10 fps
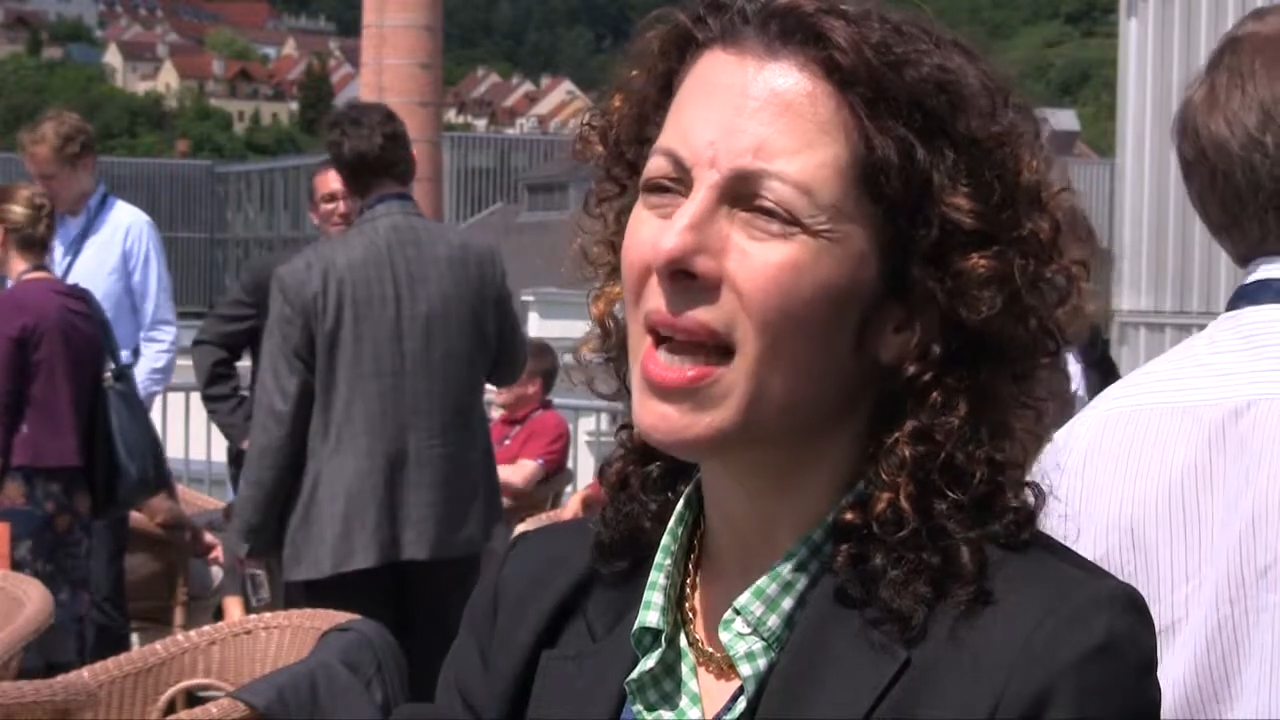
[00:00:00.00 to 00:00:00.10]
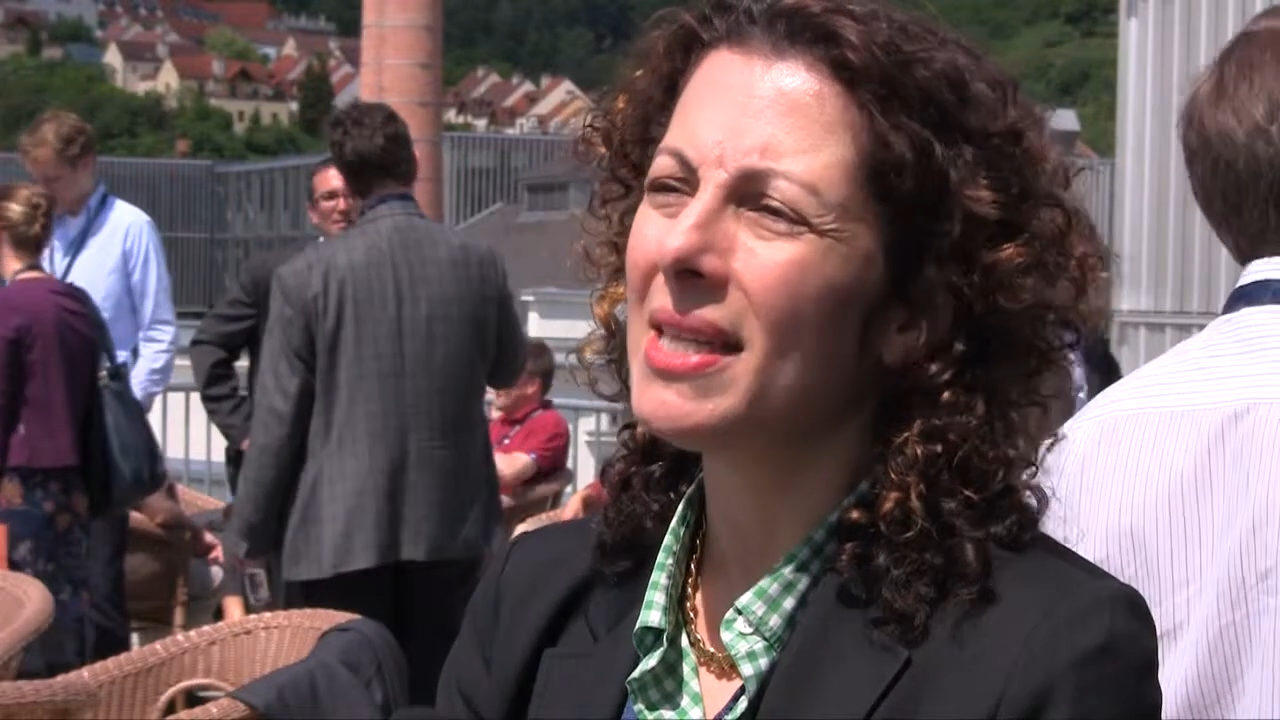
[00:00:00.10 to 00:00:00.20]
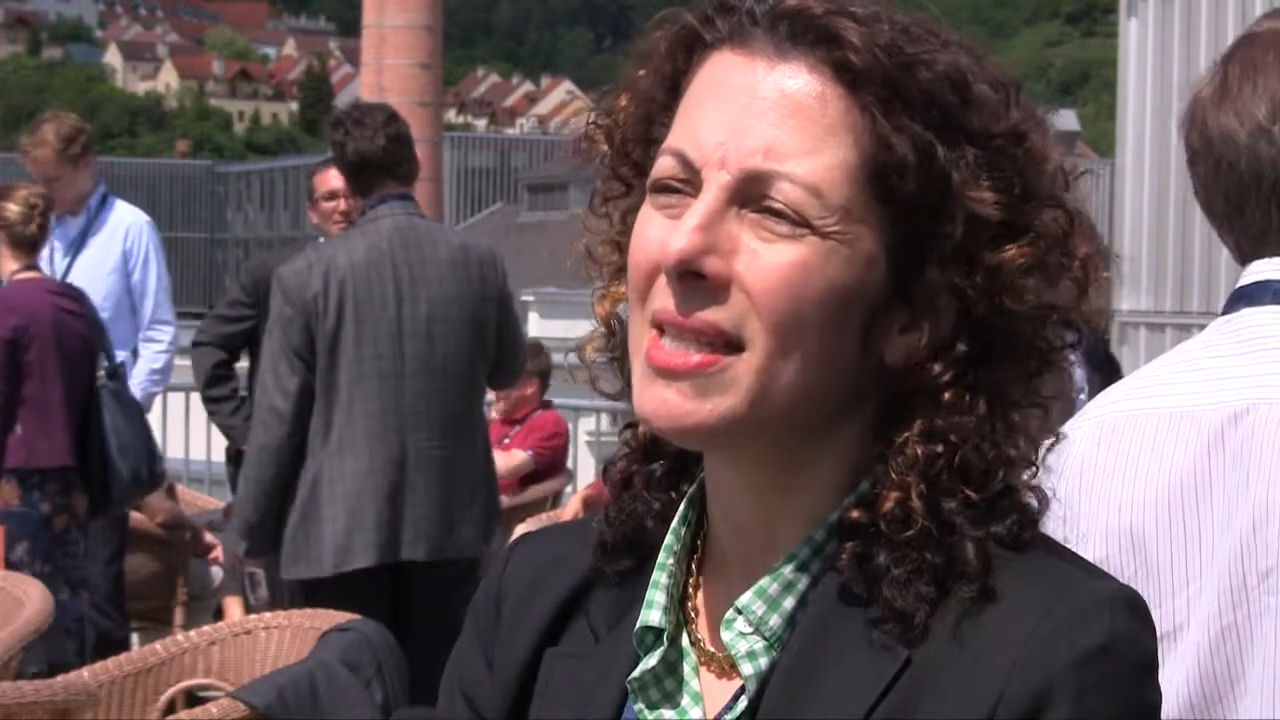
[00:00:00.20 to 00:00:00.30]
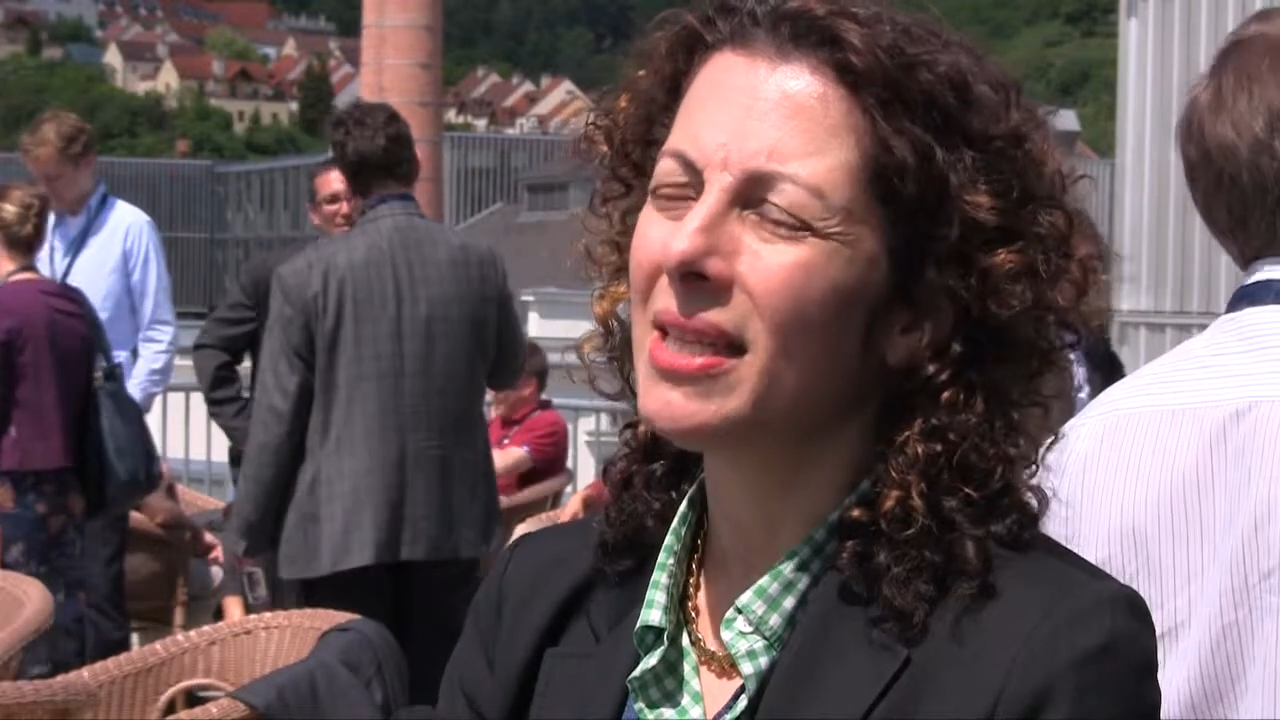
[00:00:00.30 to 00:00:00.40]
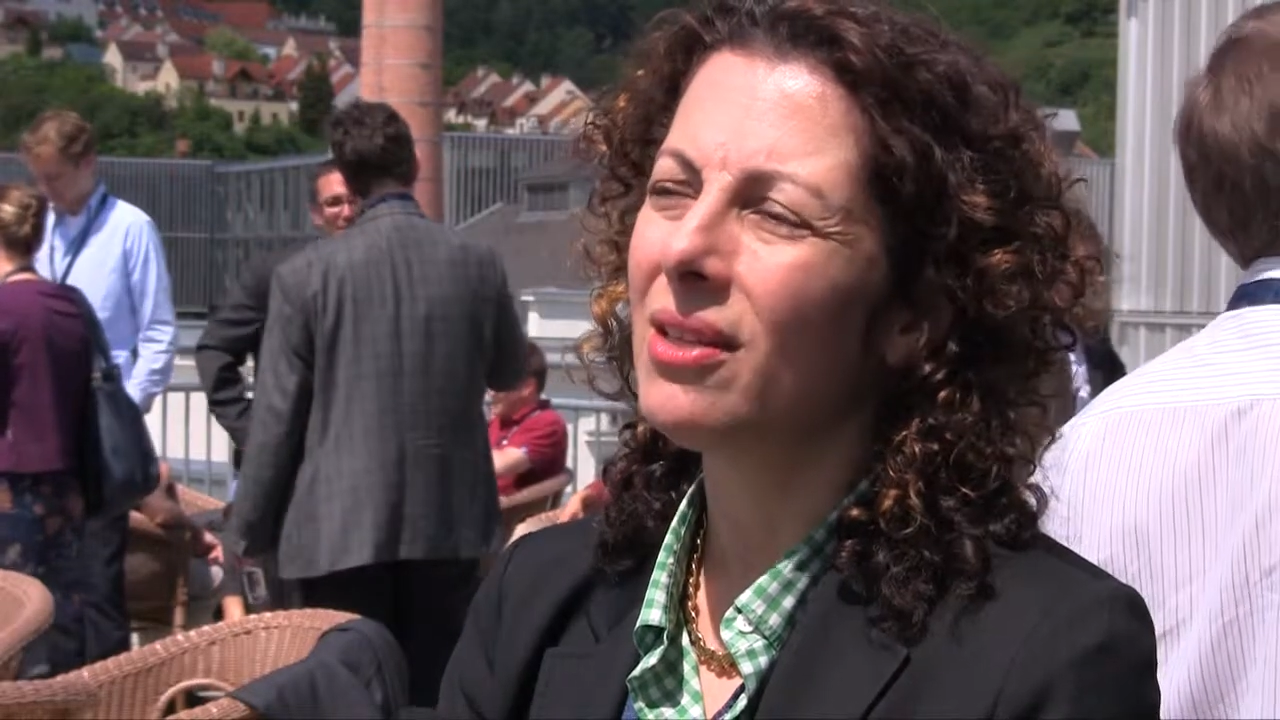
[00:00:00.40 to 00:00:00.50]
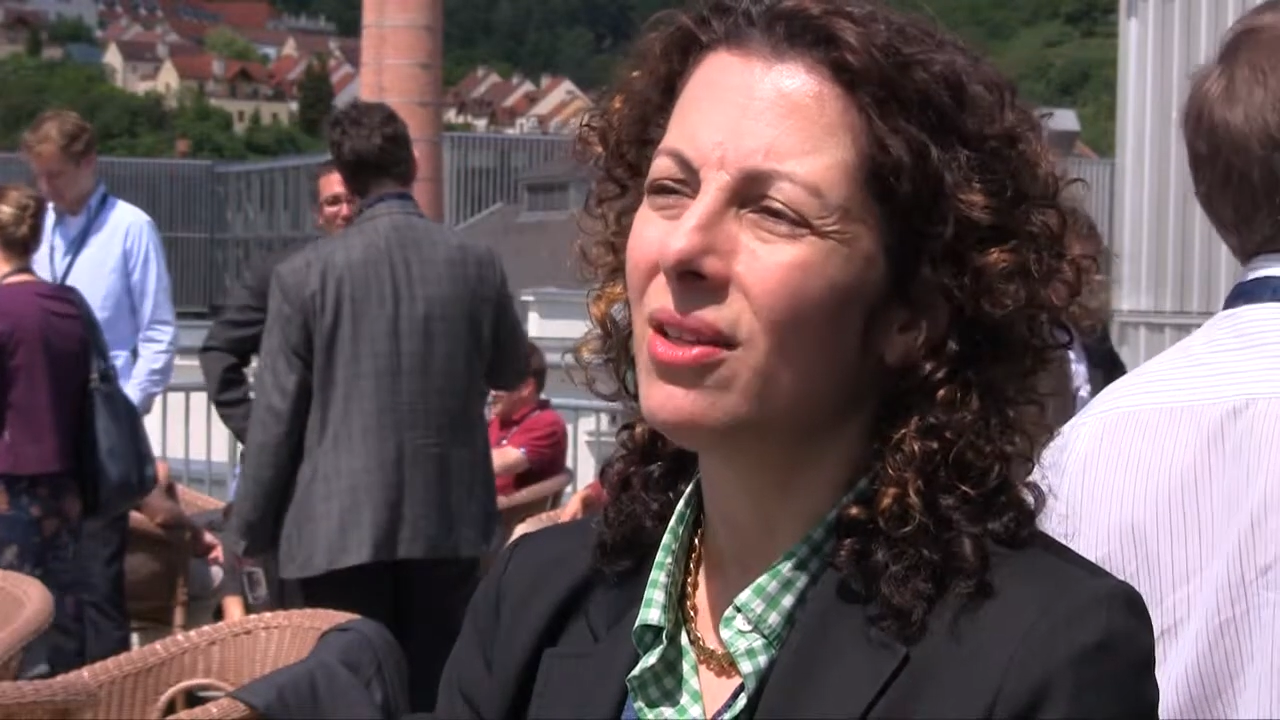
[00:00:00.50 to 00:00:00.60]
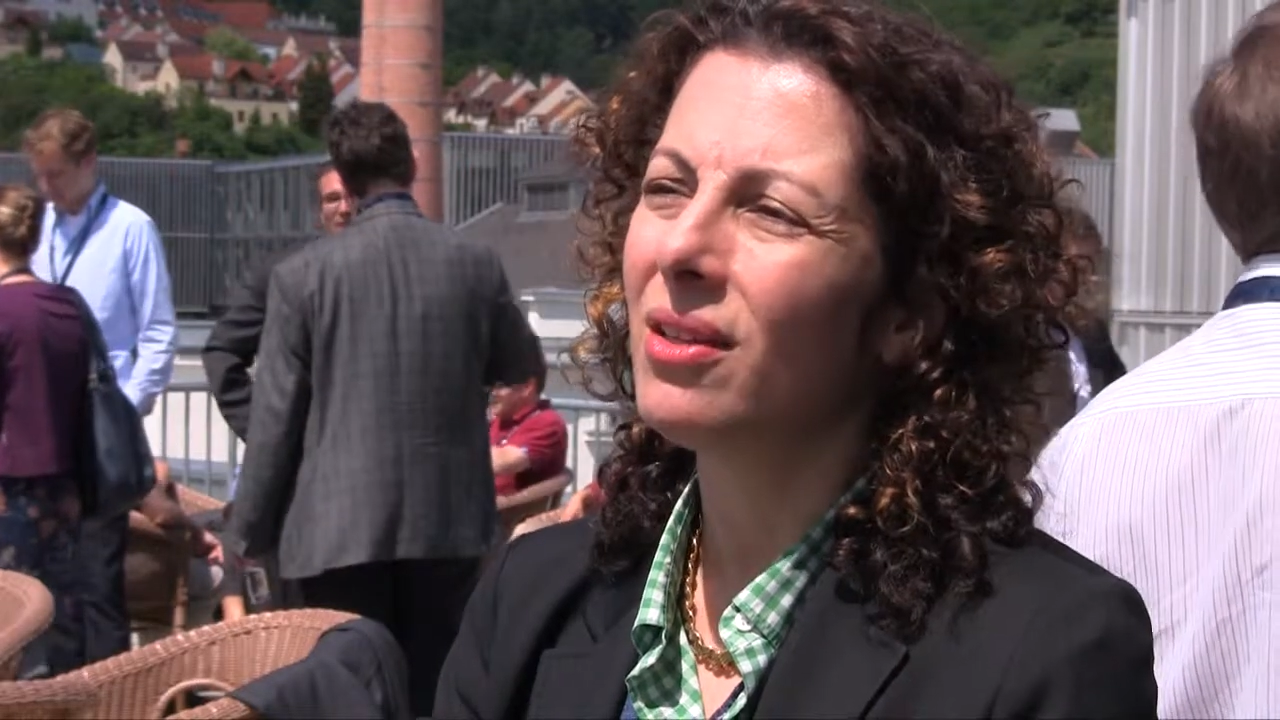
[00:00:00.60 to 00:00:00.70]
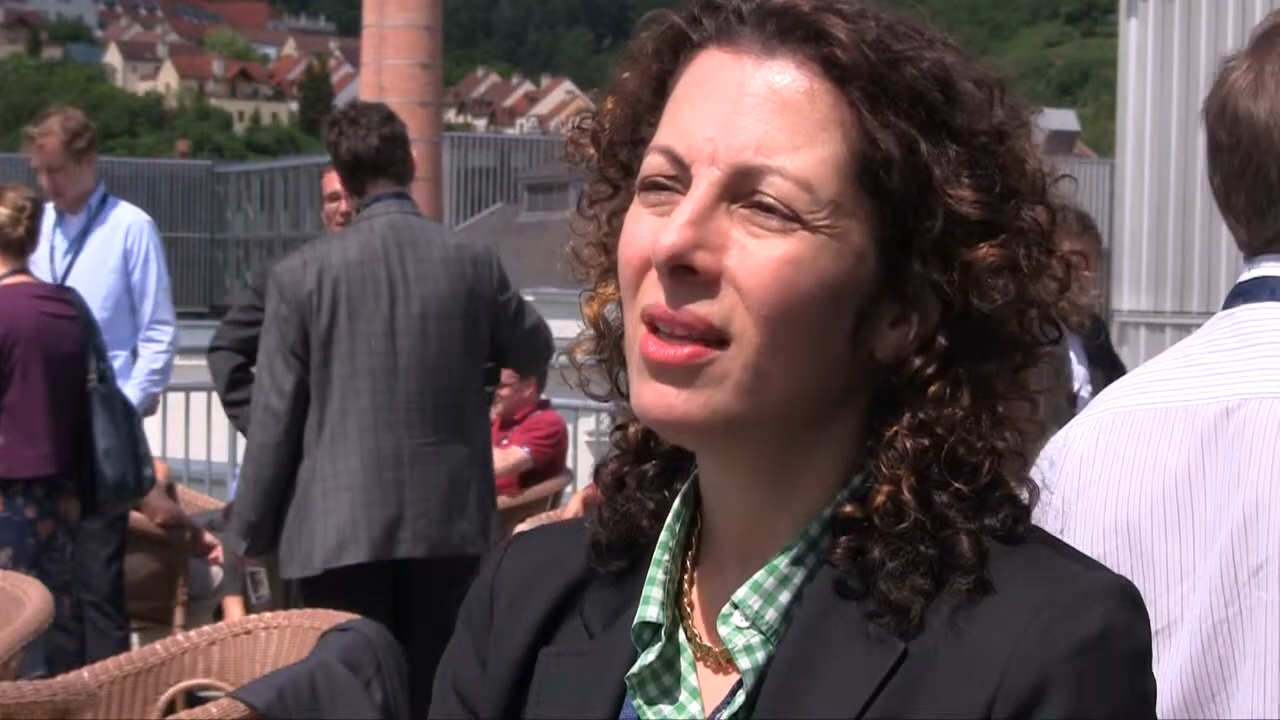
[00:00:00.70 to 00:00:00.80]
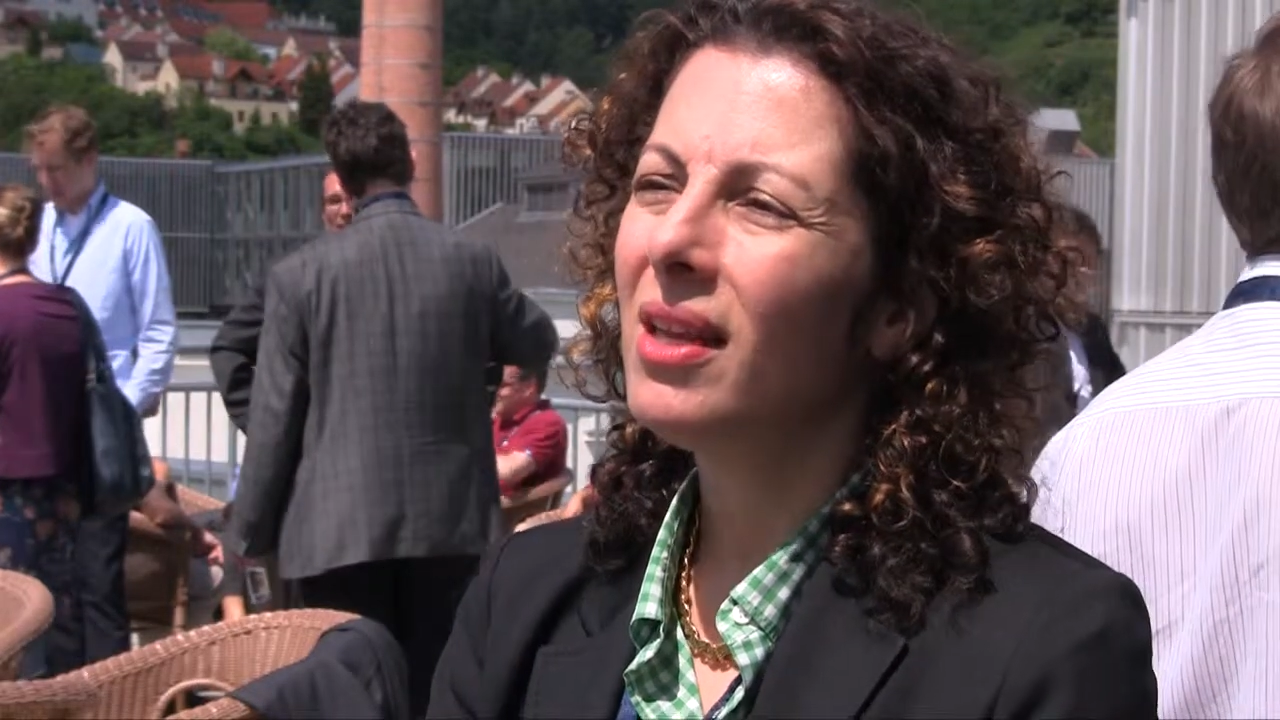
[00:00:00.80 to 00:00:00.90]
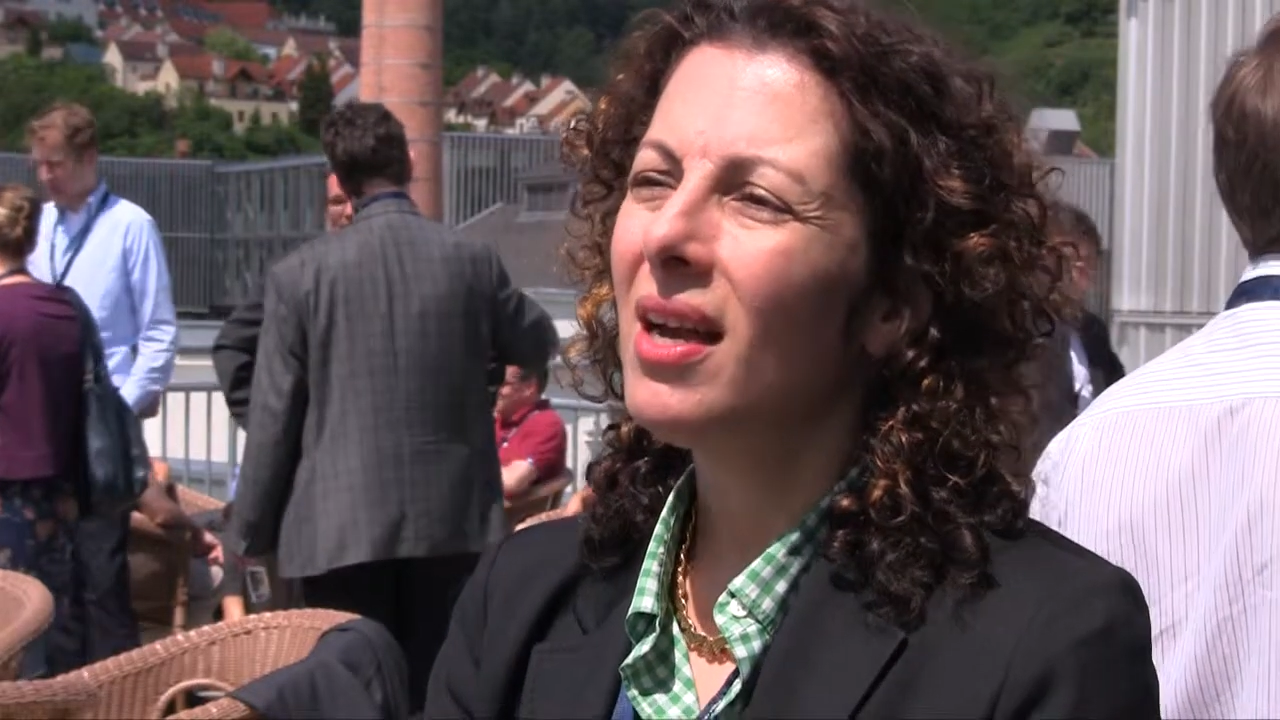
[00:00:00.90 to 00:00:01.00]

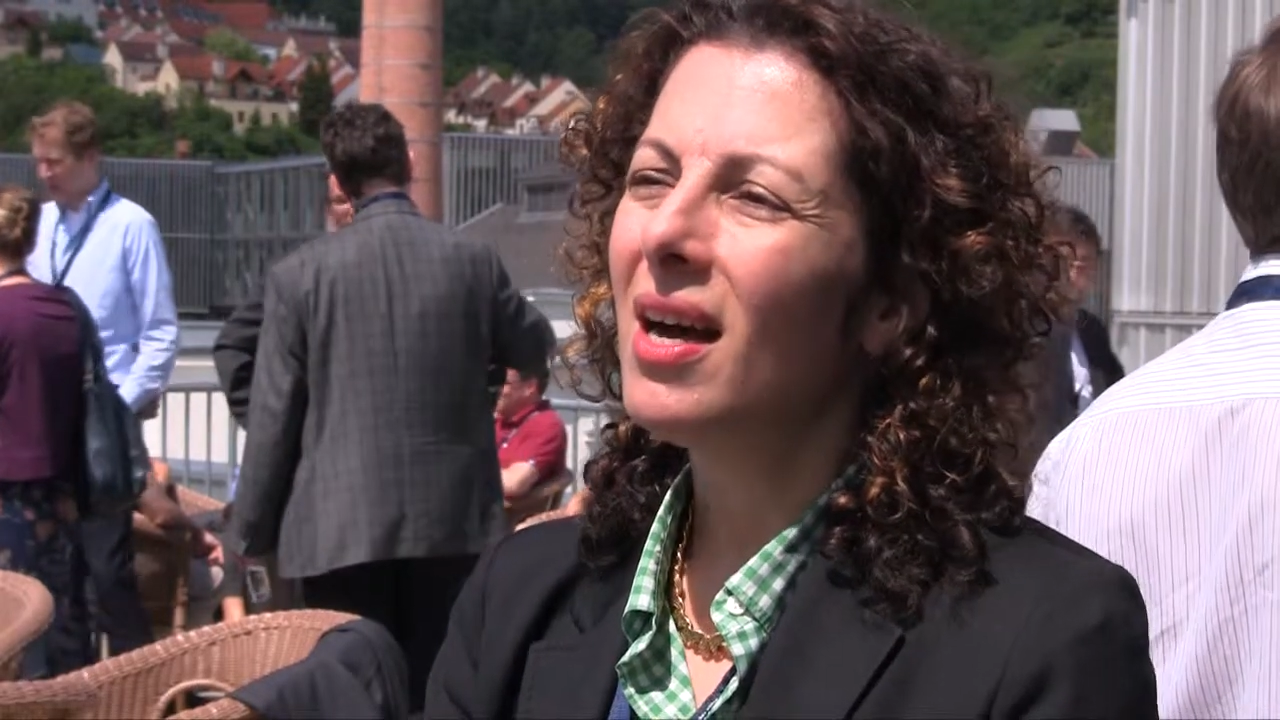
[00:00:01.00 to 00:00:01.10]
ideal,